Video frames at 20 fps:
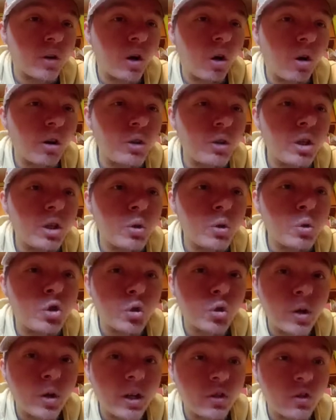Oh, you can do
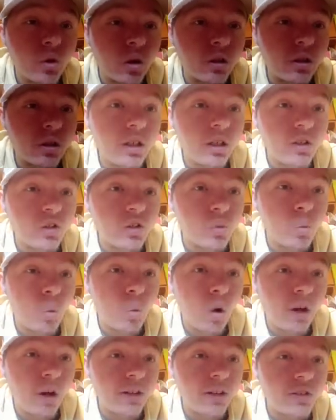tricks on this?
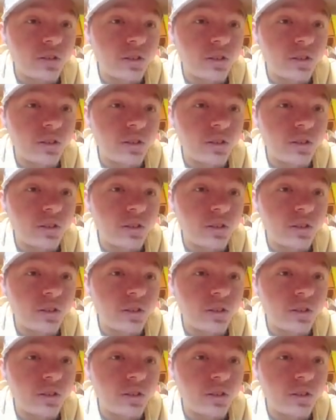What?